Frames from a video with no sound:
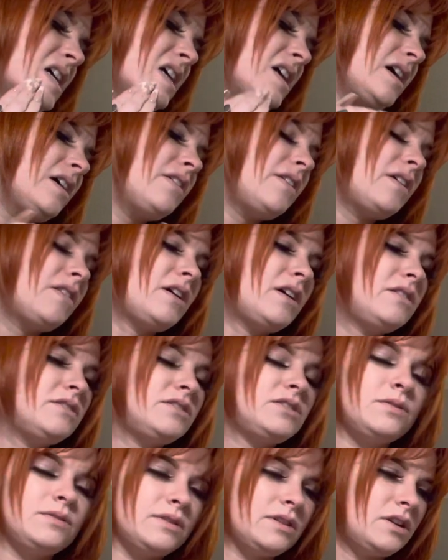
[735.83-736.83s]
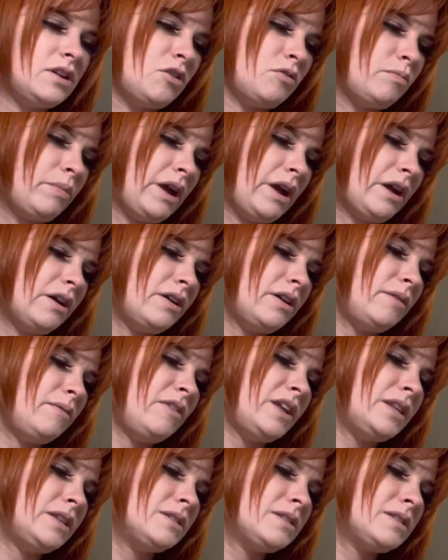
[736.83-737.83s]
And then they're doing the no
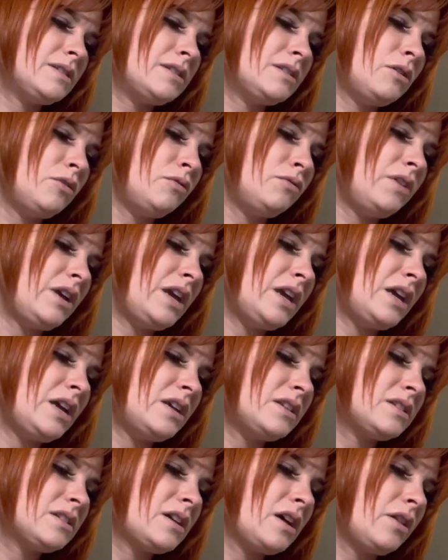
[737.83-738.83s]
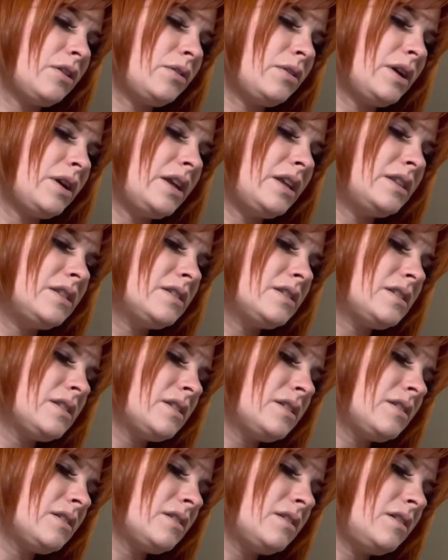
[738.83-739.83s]
parabens, sulfates,
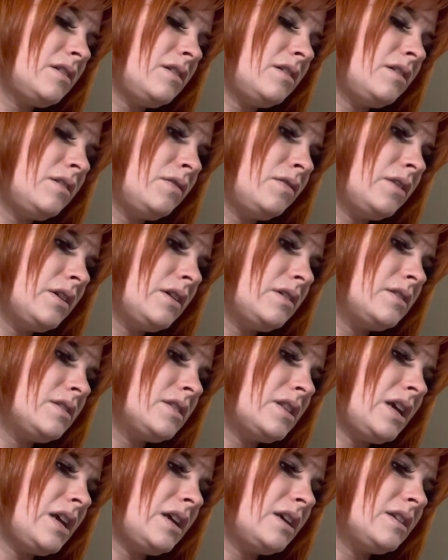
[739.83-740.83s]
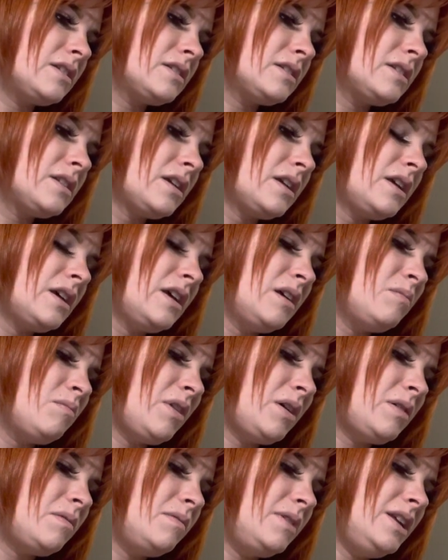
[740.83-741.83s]
colorants, all of those things.
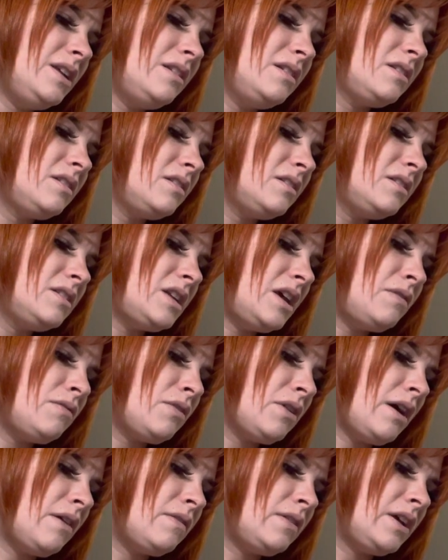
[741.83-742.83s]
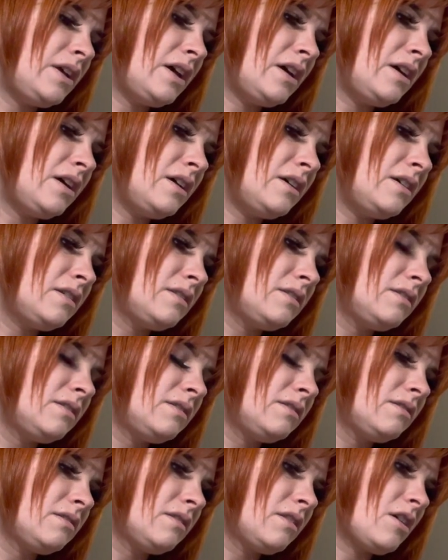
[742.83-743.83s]
But me and Dave were having a
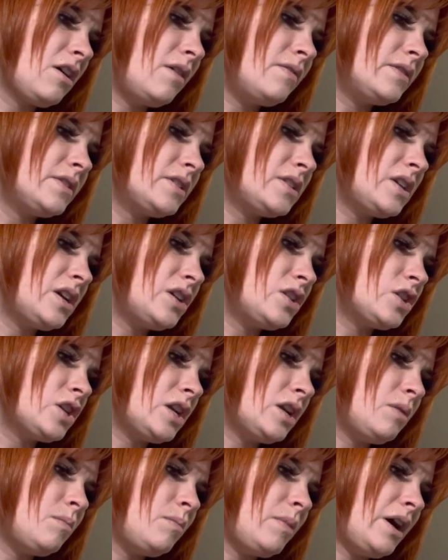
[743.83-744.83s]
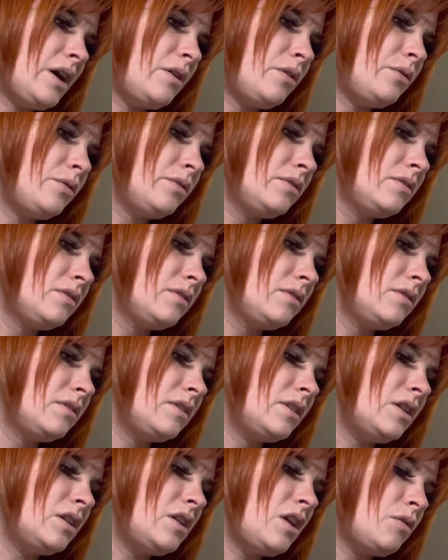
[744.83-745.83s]
conversation about
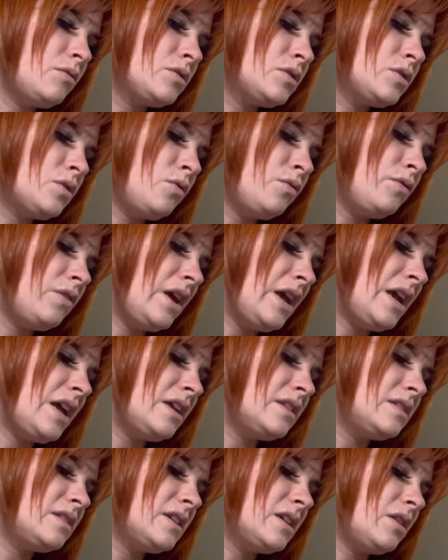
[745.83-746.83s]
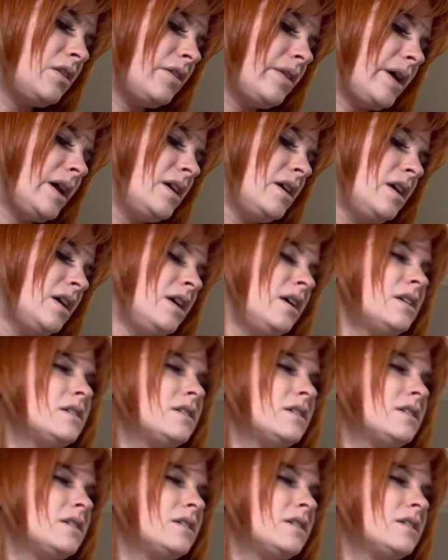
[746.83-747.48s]
the no sulfates and all that.